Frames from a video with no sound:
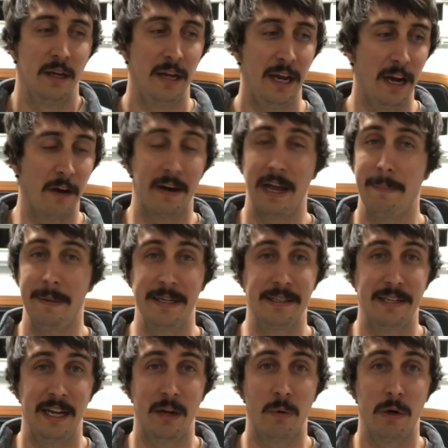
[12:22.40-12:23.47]
air gap
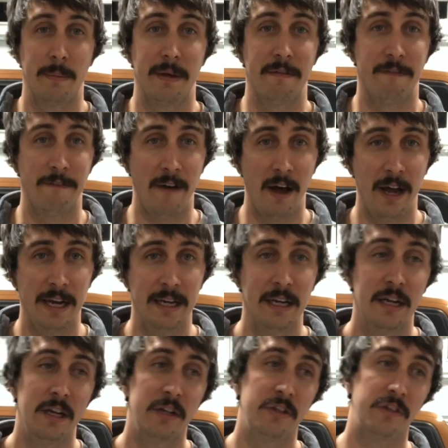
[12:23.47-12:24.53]
intake would have been fine.
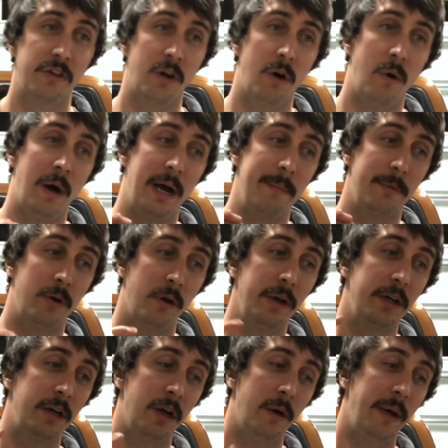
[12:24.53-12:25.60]
So I'm going
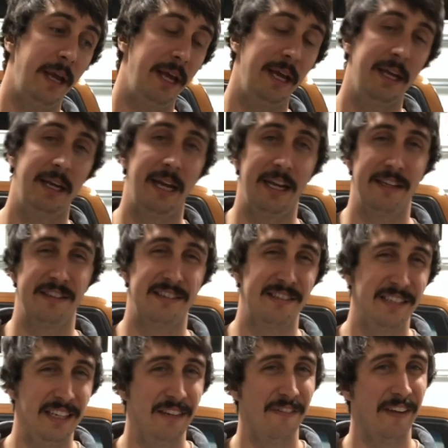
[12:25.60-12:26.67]
to go ahead and
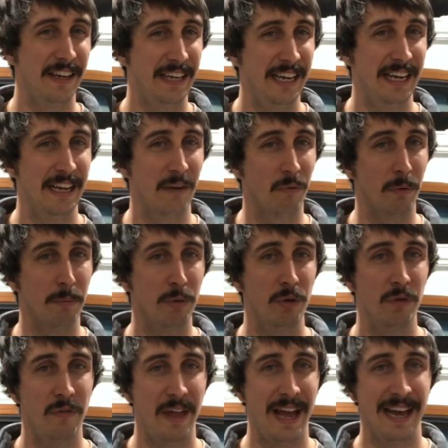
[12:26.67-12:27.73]
see if I can't
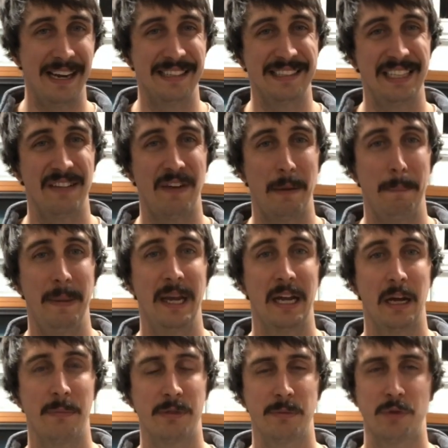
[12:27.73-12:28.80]
remove that and see if I pick
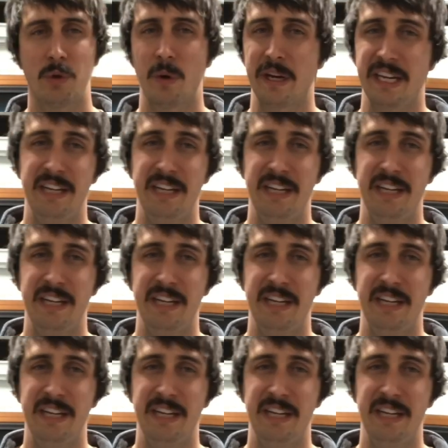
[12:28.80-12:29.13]
up some torque.